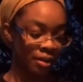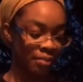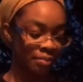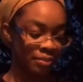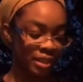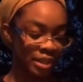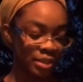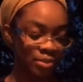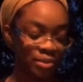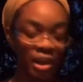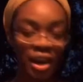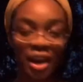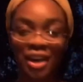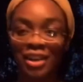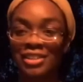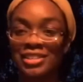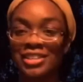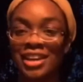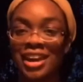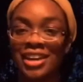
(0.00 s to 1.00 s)
This one kind
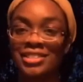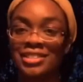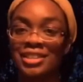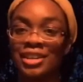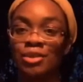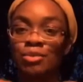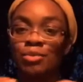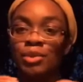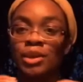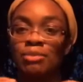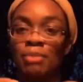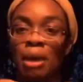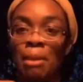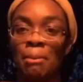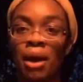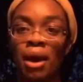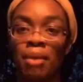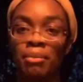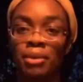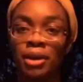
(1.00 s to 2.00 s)
of ties in with my
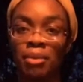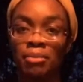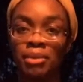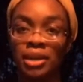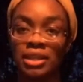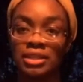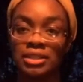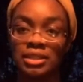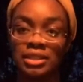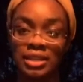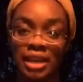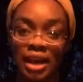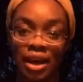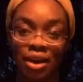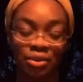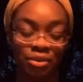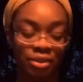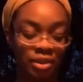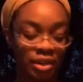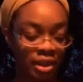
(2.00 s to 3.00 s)
mom coming into
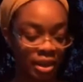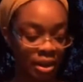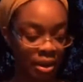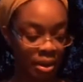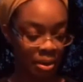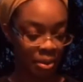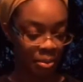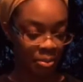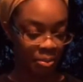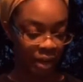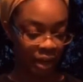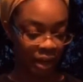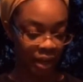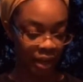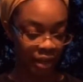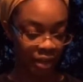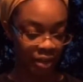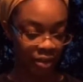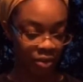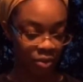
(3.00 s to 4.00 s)
town,
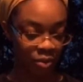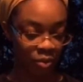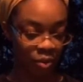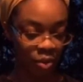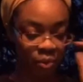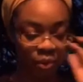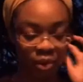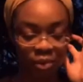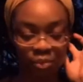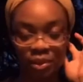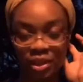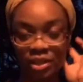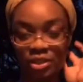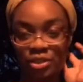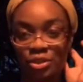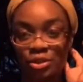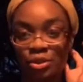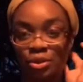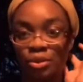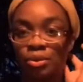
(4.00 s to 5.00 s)
but when we went
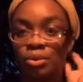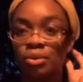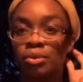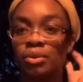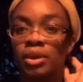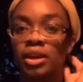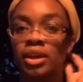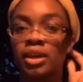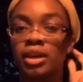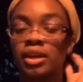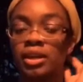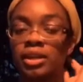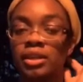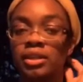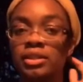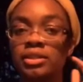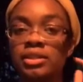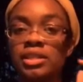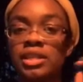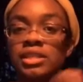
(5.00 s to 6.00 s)
to
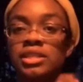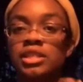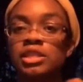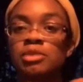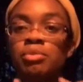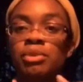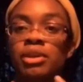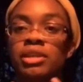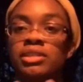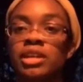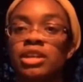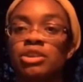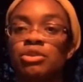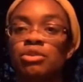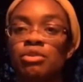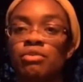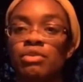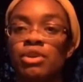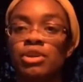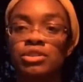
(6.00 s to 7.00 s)
Disney Springs and
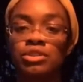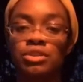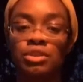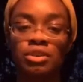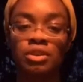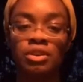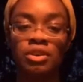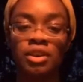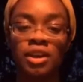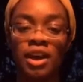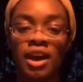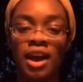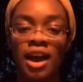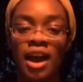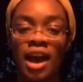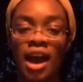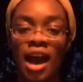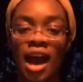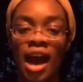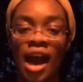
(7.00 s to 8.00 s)
Universal,
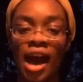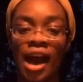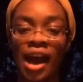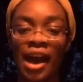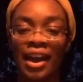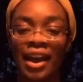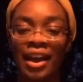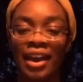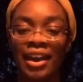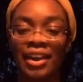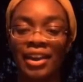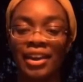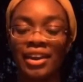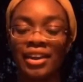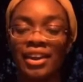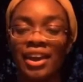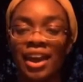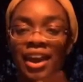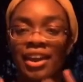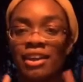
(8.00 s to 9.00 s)
I
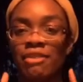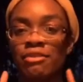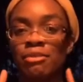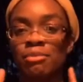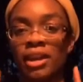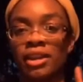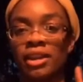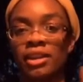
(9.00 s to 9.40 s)
had everybody